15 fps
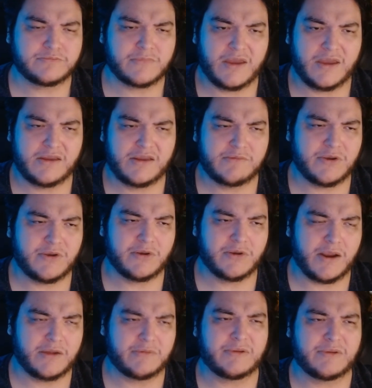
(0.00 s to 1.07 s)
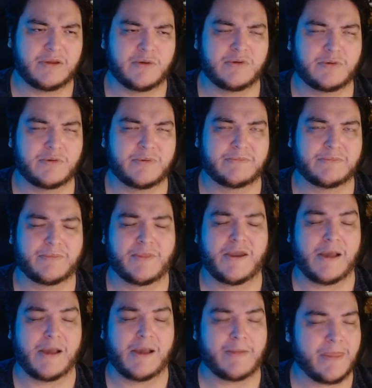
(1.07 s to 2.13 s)
And it'd be great. It
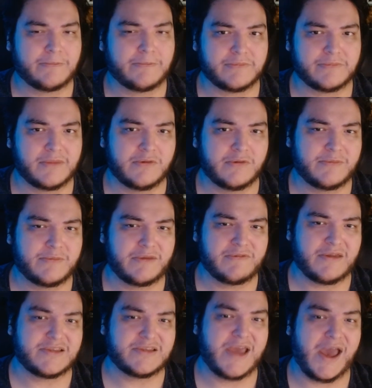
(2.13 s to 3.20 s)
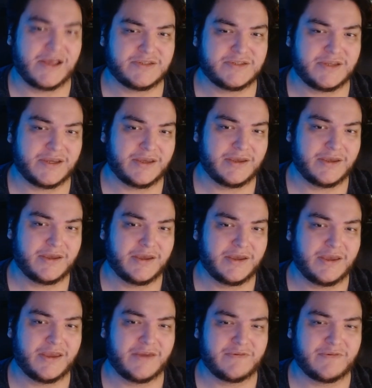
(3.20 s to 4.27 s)
would be fantastic
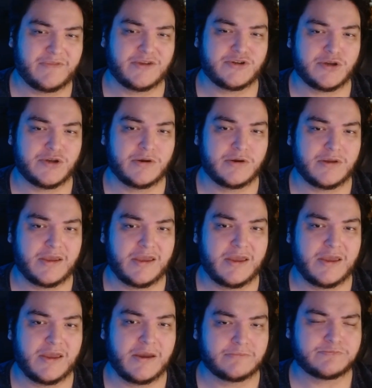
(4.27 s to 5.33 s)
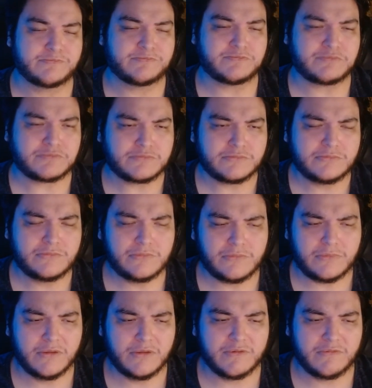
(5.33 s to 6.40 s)
if they showed him
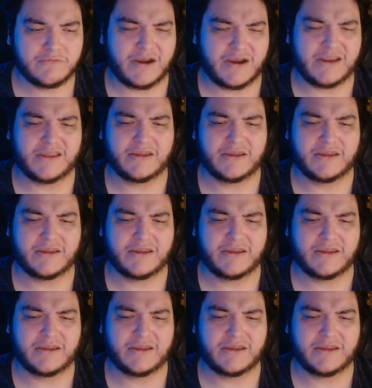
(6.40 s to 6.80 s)
fighting